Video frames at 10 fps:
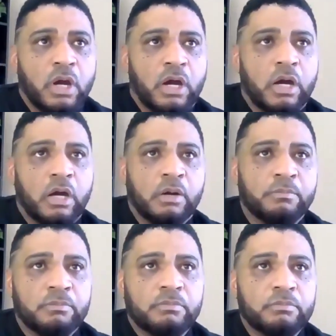
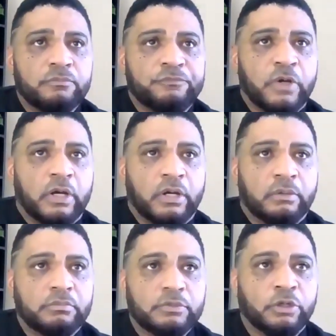
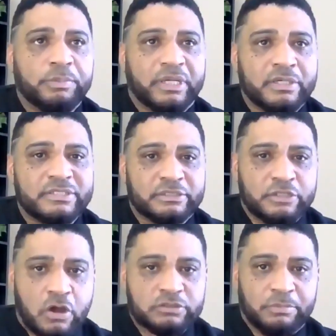you know, because it
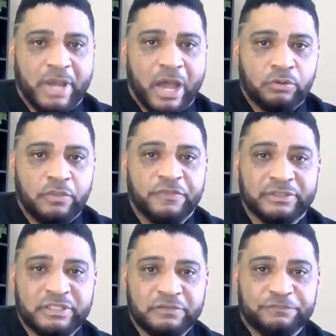talks about the
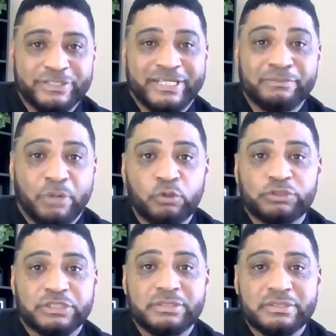different
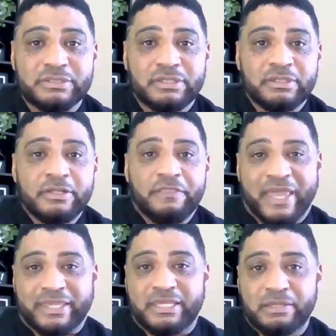emotions
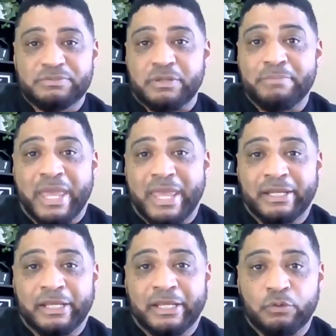that keeps a
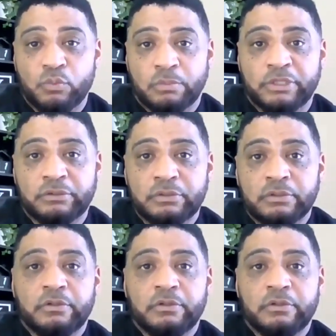man and a woman